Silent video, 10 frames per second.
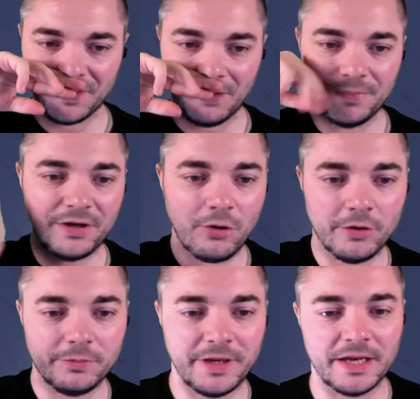
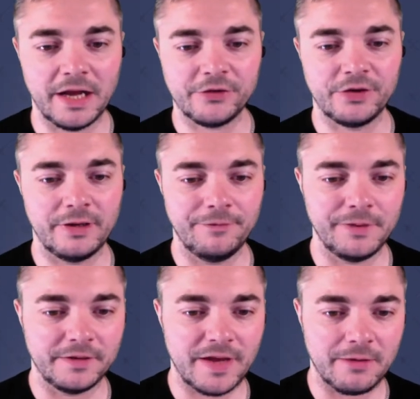Because we can actually, if
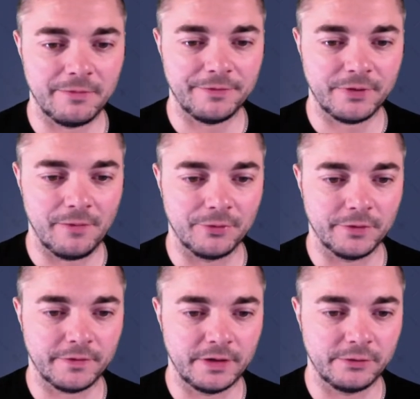we attack with
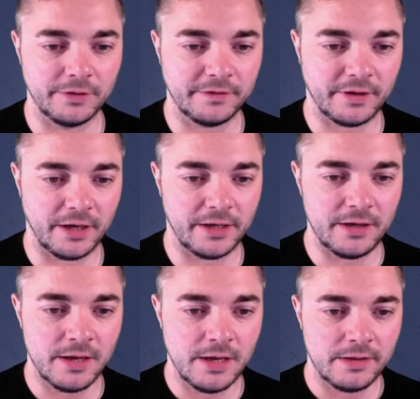Servetus into this guy,
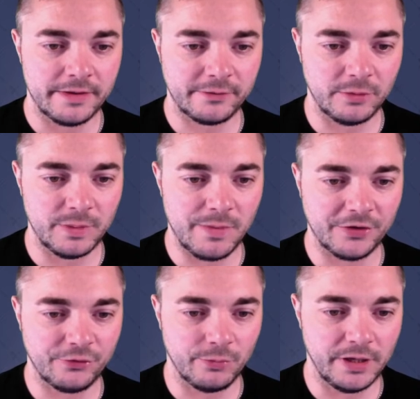there's going to be
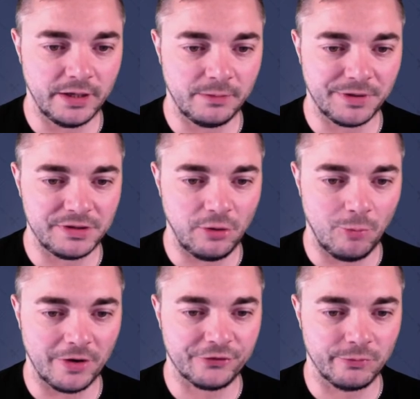mushroom here, but no
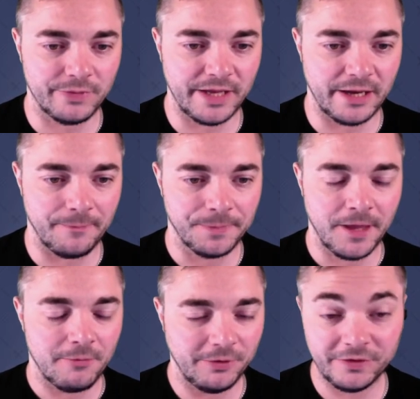mushroom there.
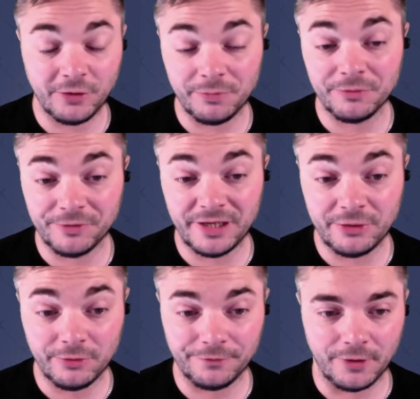Which is going to be really
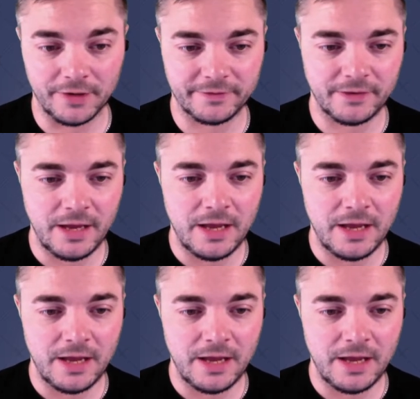good for us.